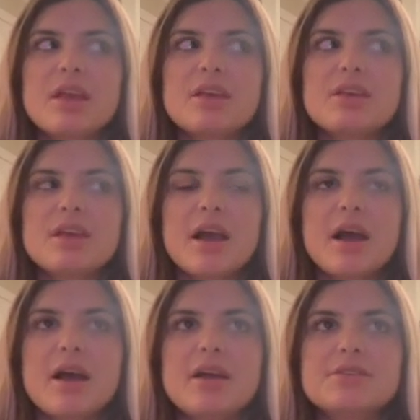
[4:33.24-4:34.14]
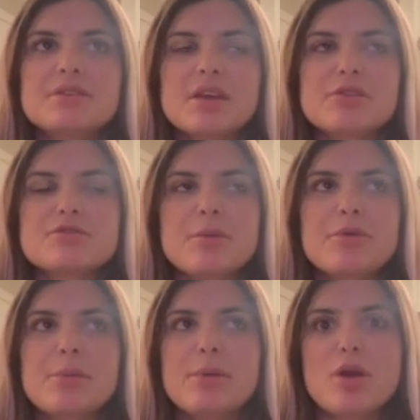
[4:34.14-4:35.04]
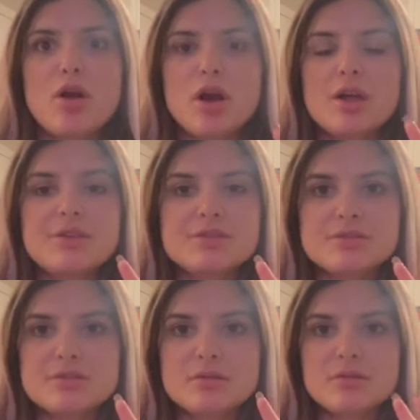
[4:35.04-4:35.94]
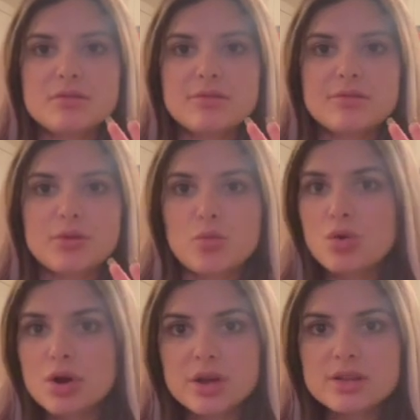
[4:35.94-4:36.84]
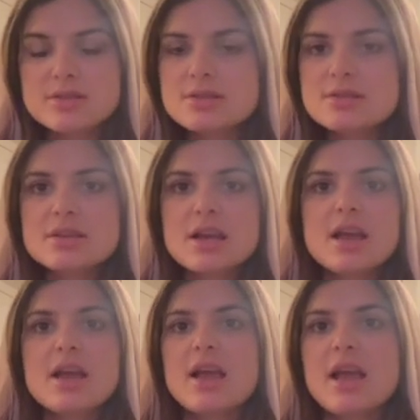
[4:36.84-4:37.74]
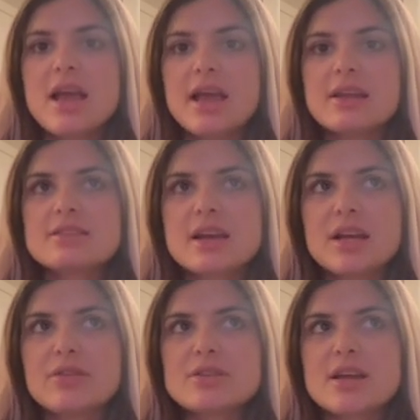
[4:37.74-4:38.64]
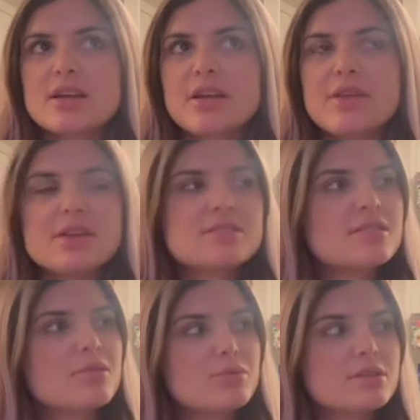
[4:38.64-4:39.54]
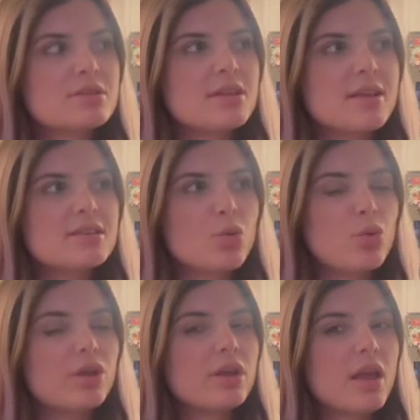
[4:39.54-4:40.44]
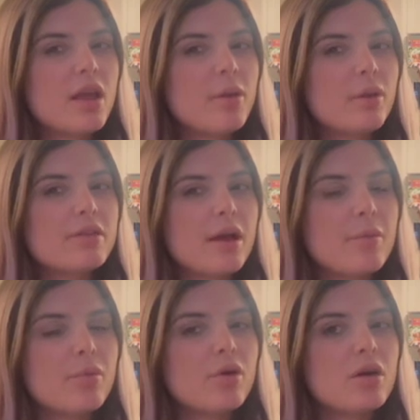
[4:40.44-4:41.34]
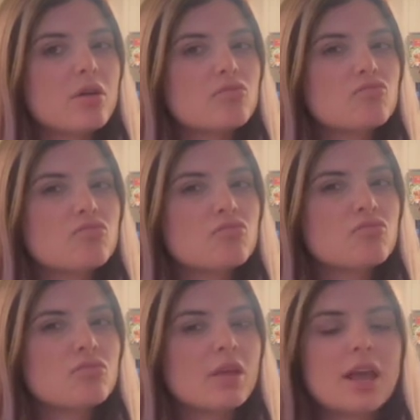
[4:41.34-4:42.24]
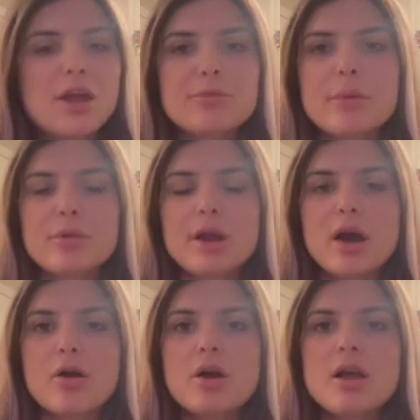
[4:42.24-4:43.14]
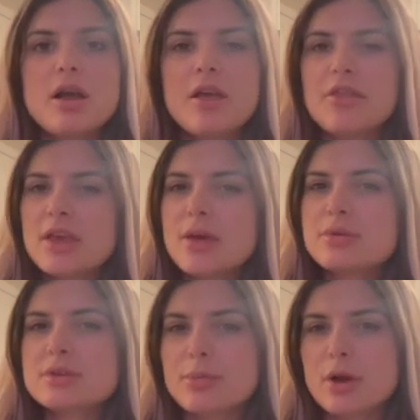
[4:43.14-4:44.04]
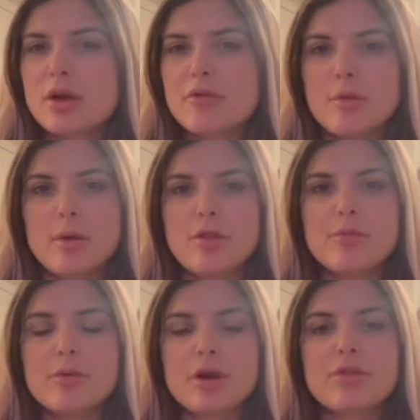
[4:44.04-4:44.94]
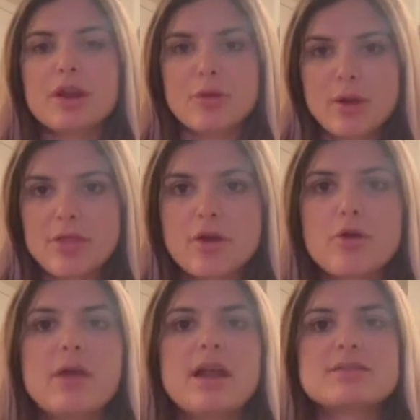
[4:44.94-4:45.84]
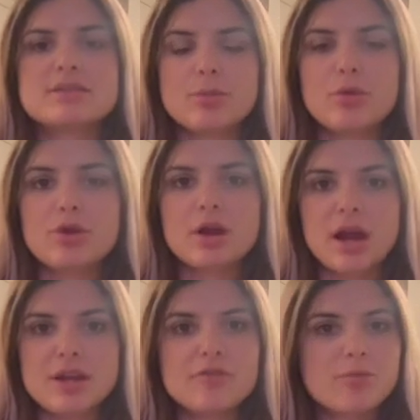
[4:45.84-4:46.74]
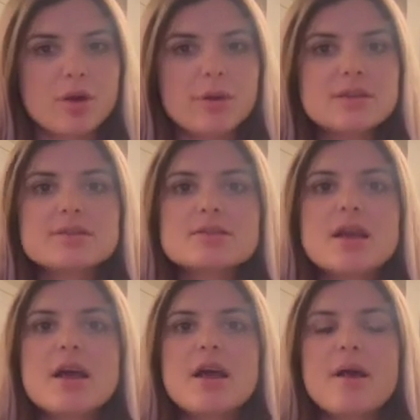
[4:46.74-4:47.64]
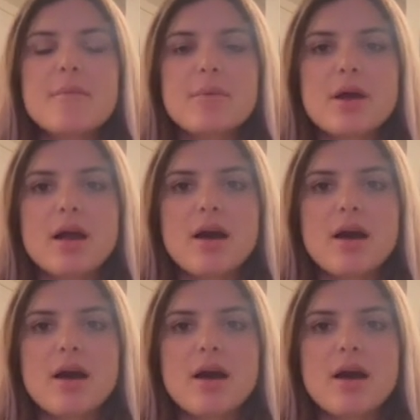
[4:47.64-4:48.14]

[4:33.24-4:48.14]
yeah, it's like there's something beyond the woods, and it's kind of like that. I think was it Stacey Willingham, like that book? Can't remember now. I think it was a book of the month book that I read though that had a similar kind of premise. But